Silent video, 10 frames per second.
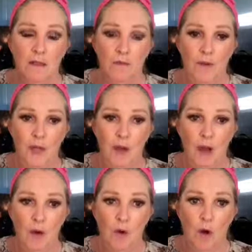
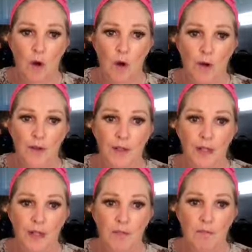video on,
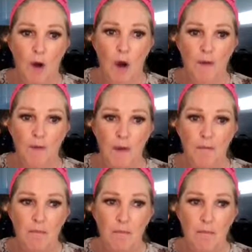might have
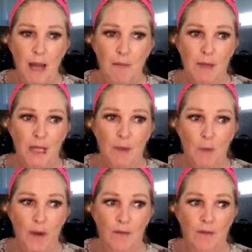been Maybelline,
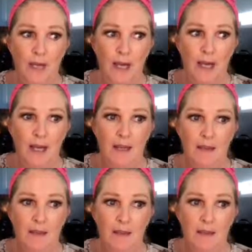one of their
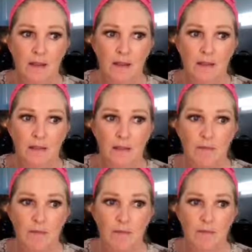
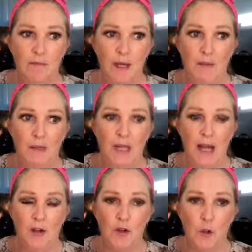pigment
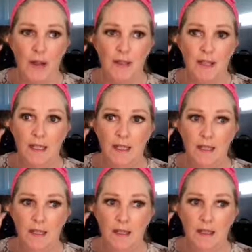tattoo ones.
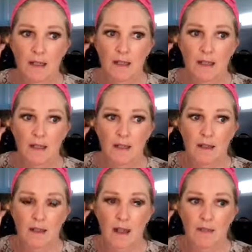
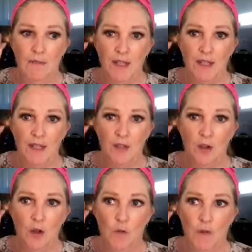And this
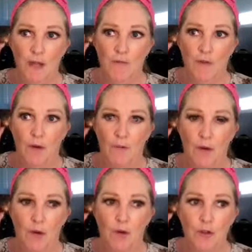could be a very,
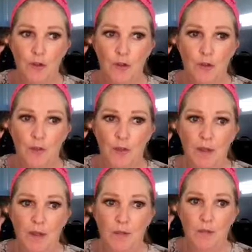very good dupe
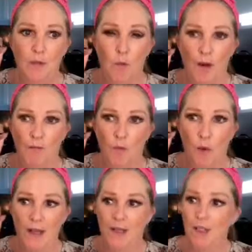for one of the
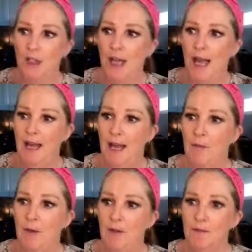ones that she had
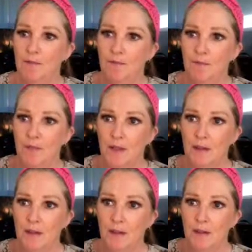up.
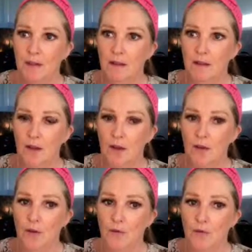
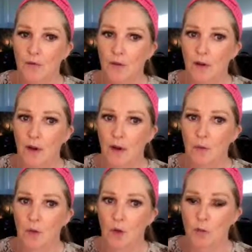So I
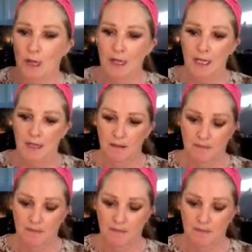will be